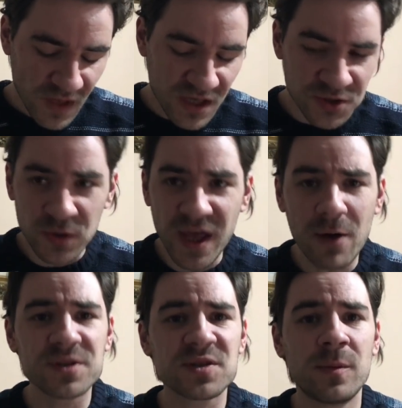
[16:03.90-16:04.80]
so that
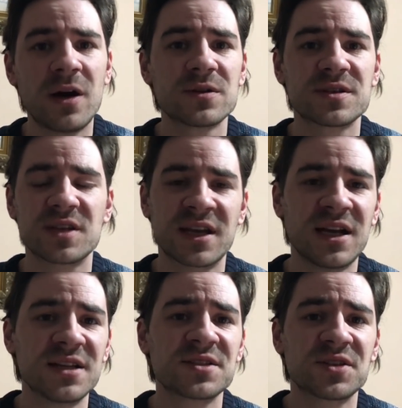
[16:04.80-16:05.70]
was about
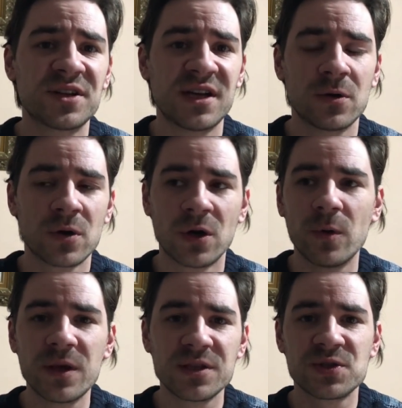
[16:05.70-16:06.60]
cancer now
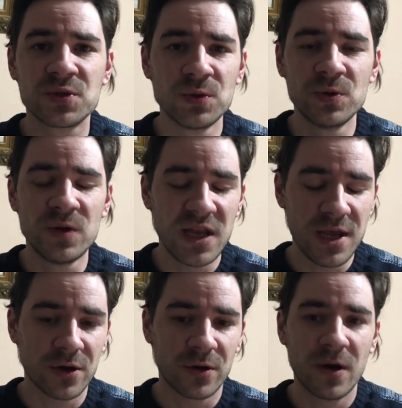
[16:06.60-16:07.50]
going to
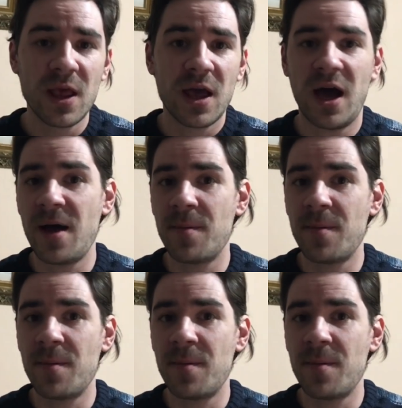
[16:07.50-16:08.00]
leo uh,